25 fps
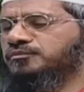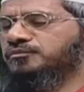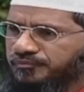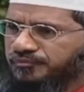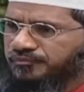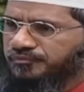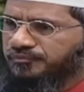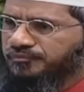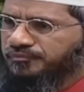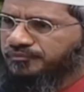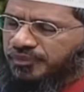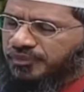
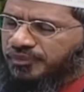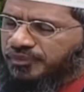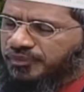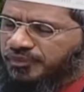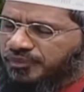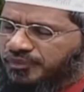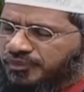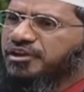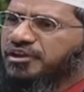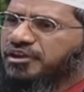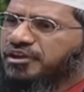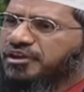Based on the Hadith
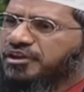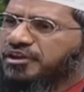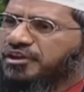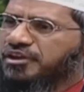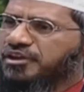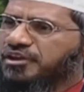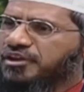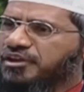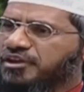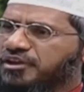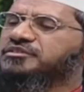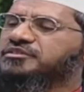of Muhammad
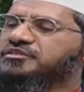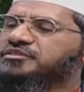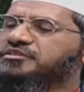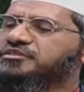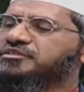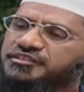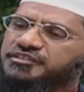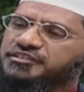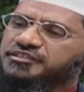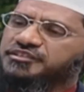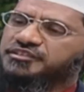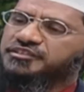Sallallahu Alaihi Wasallam,
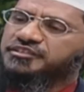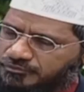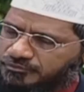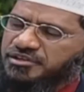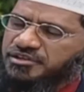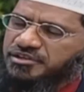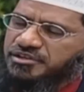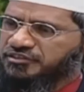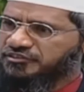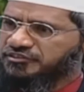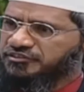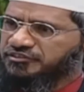which is
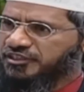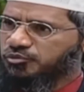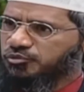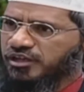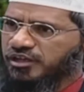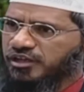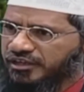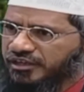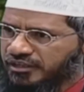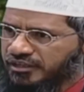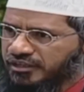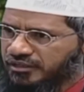mentioned in Sahih
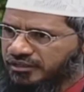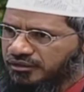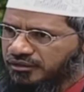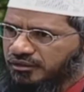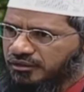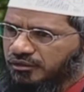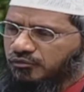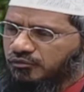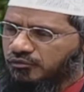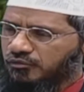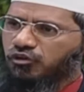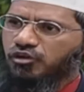Bukhari,
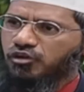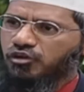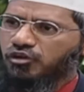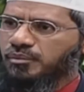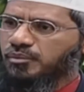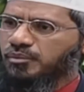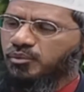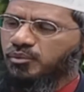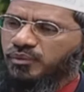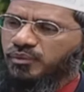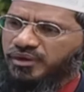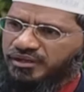volume
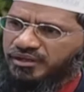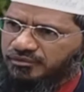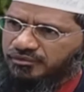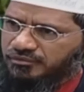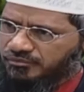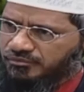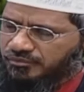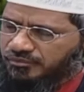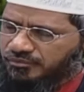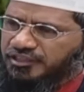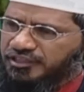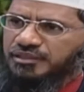number one,
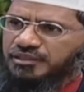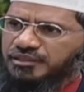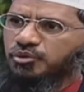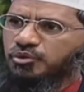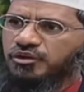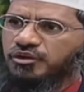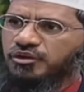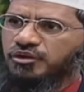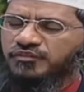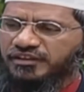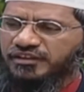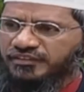in the book
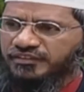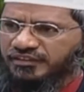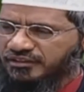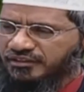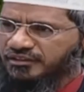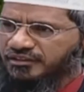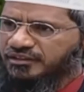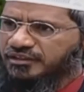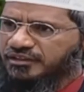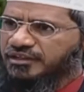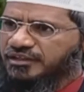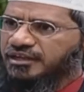of Adhan,
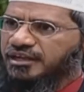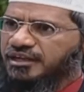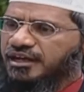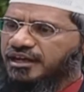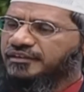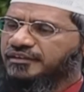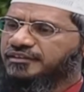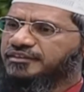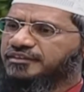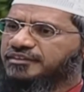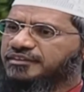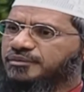
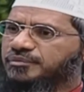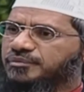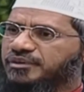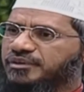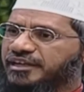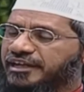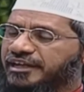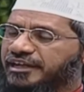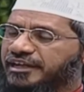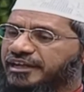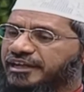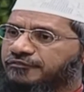Hadith number
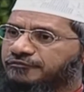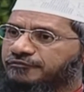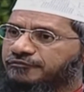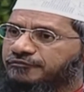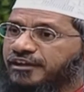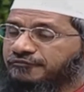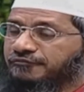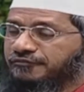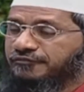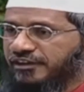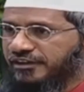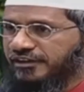eight
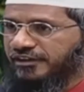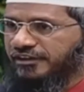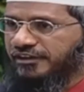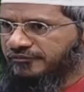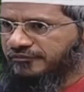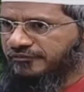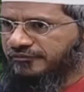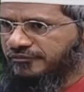fifty-five,